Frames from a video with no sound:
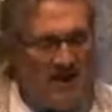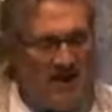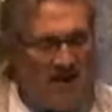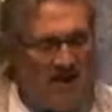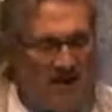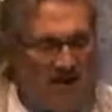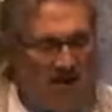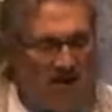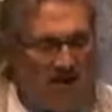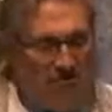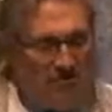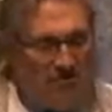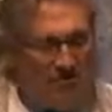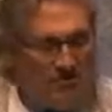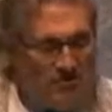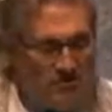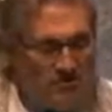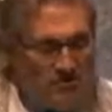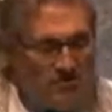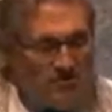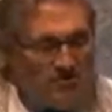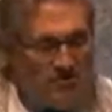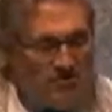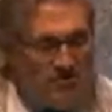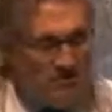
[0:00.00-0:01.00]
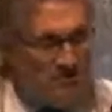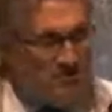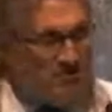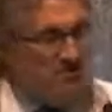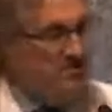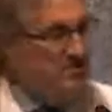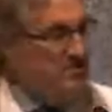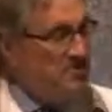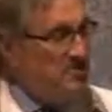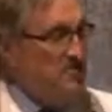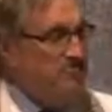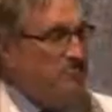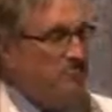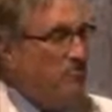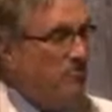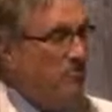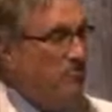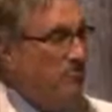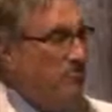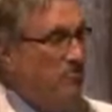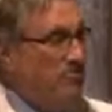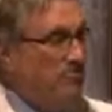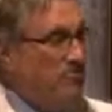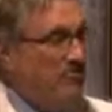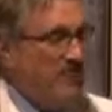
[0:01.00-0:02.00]
out Judaism's
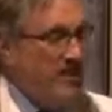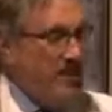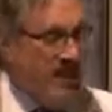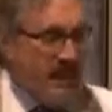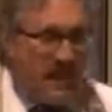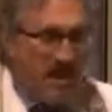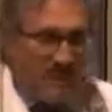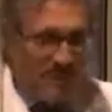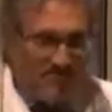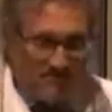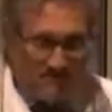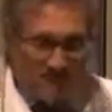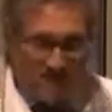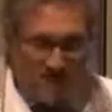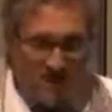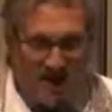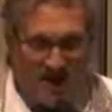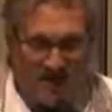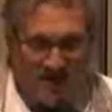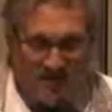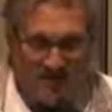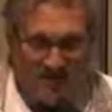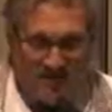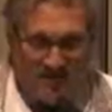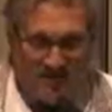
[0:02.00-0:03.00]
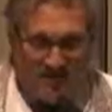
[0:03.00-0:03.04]
approach to the afterlife.